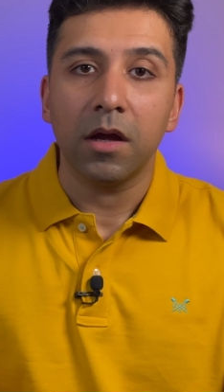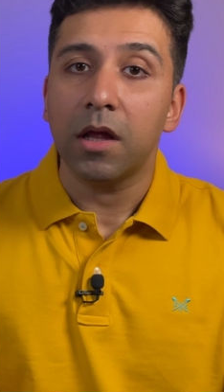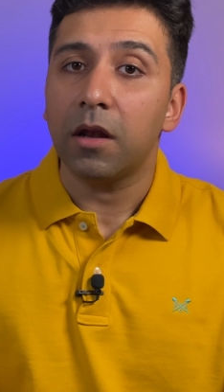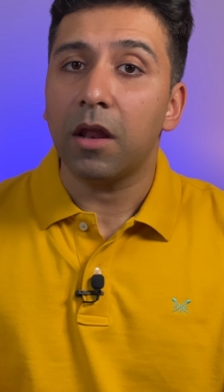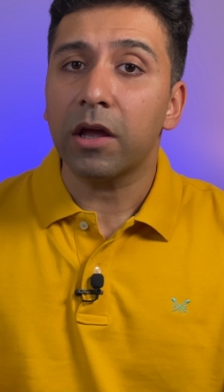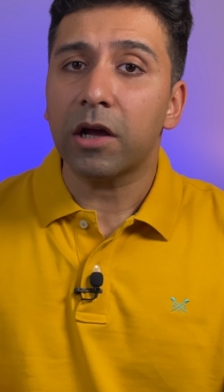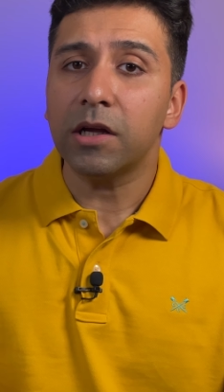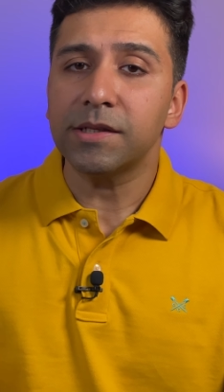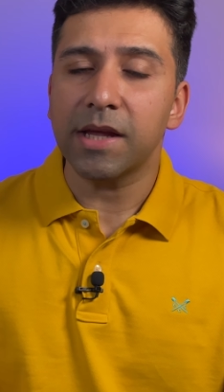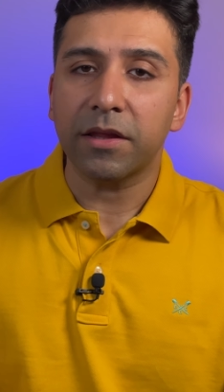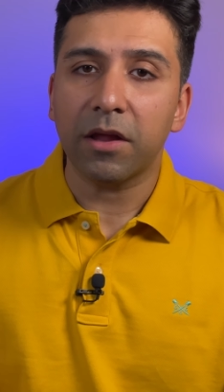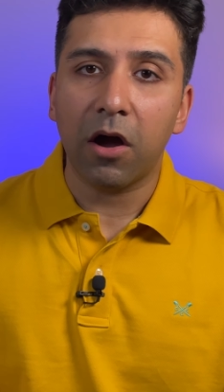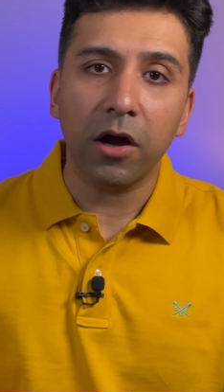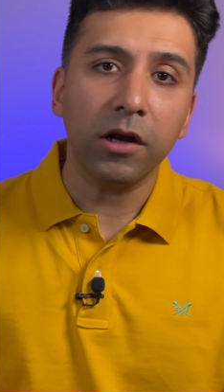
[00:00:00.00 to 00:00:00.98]
Like I
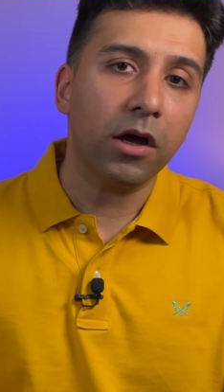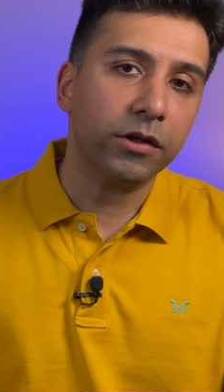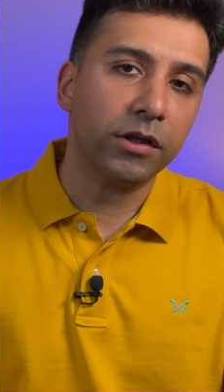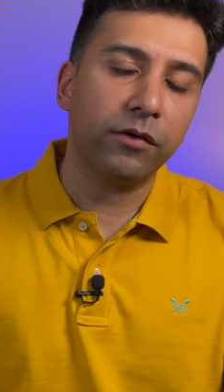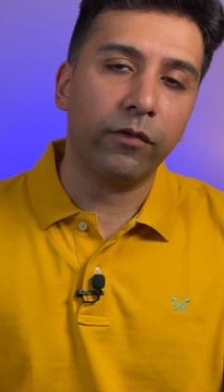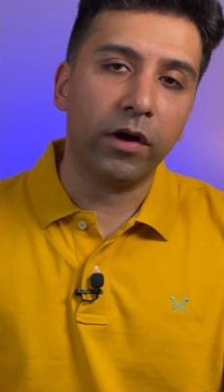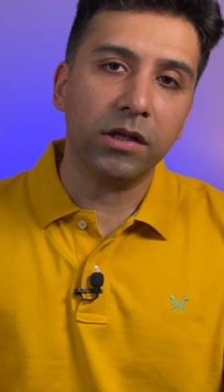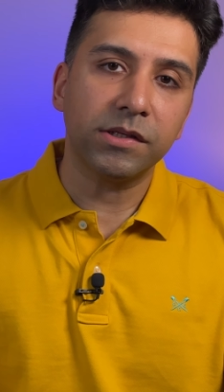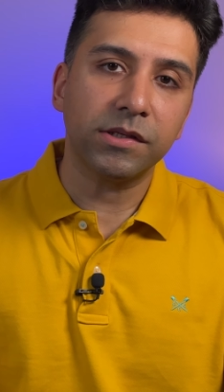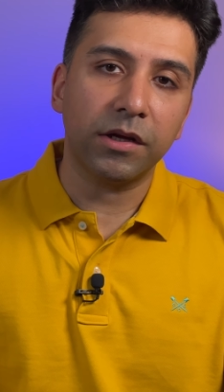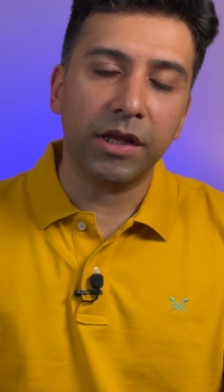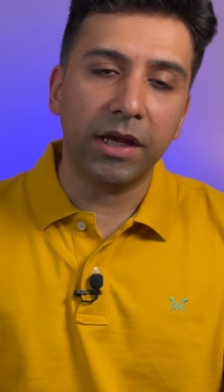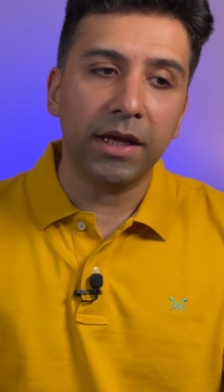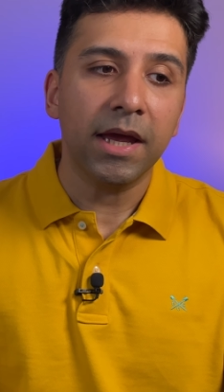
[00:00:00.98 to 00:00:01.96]
said, highlighting while
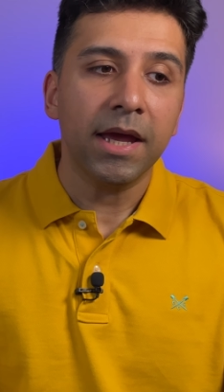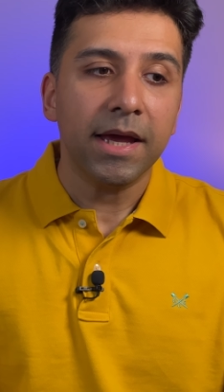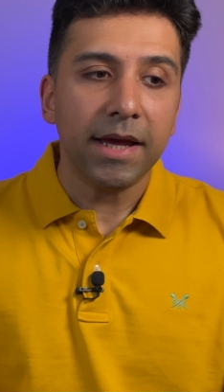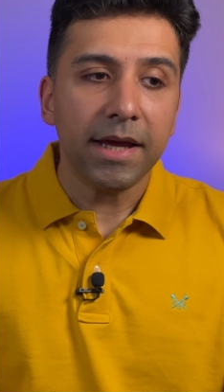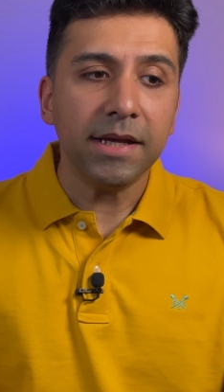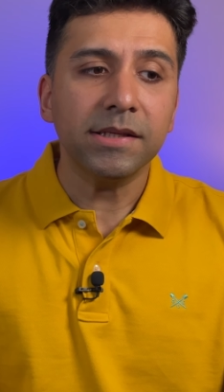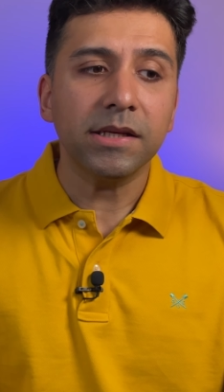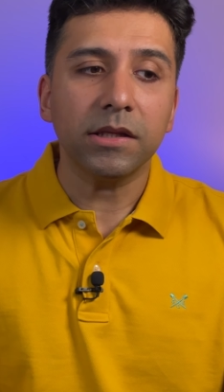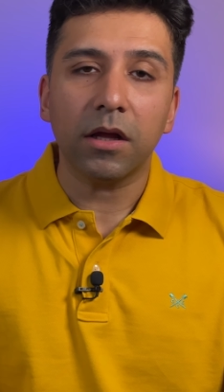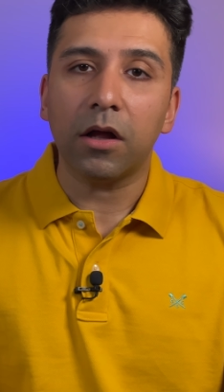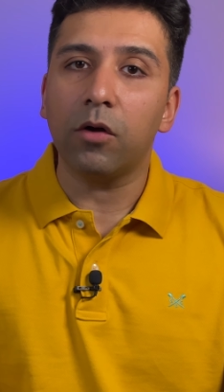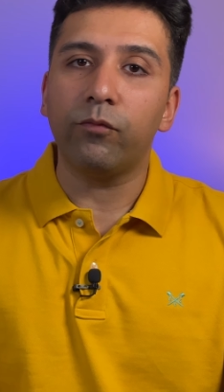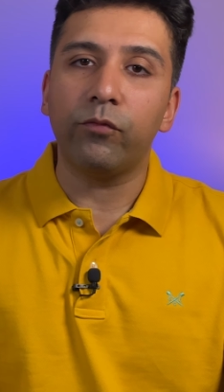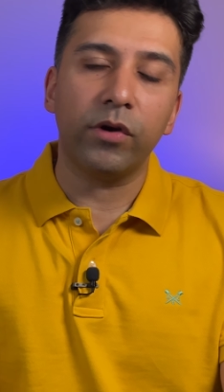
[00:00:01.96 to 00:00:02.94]
studying isn't
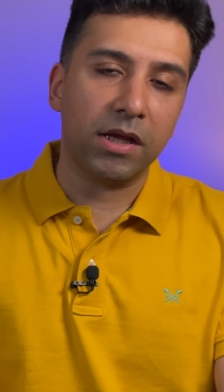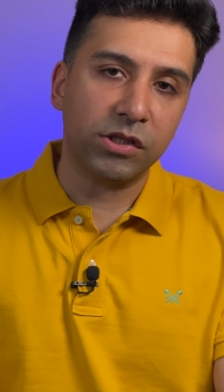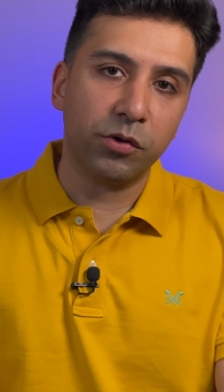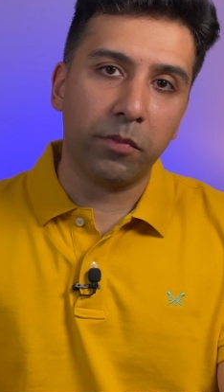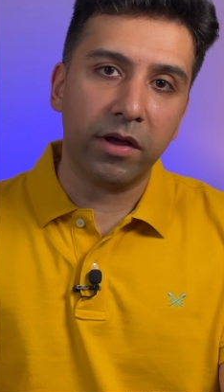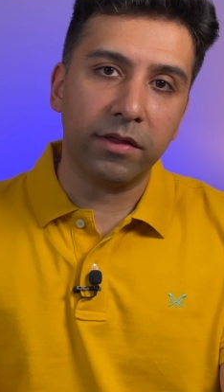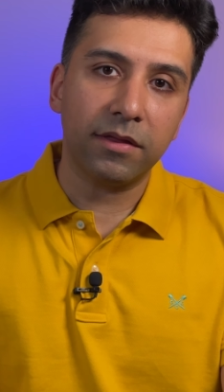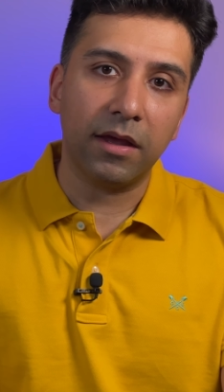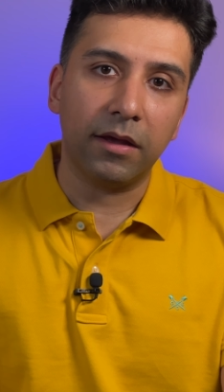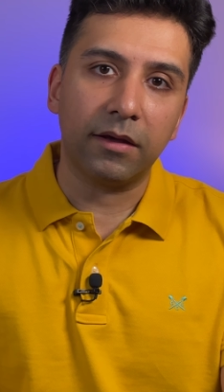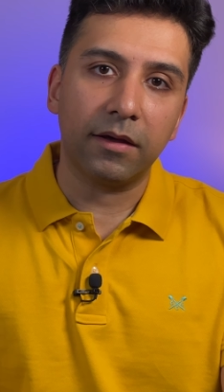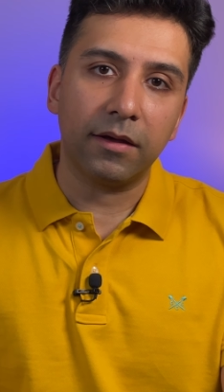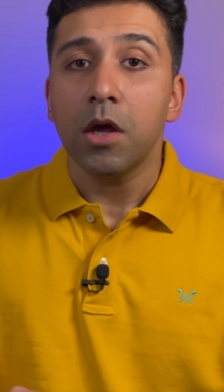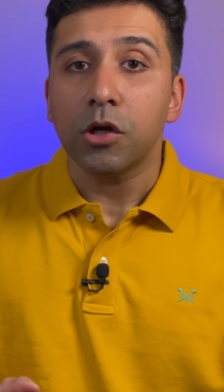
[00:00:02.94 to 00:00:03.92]
helpful as you might think.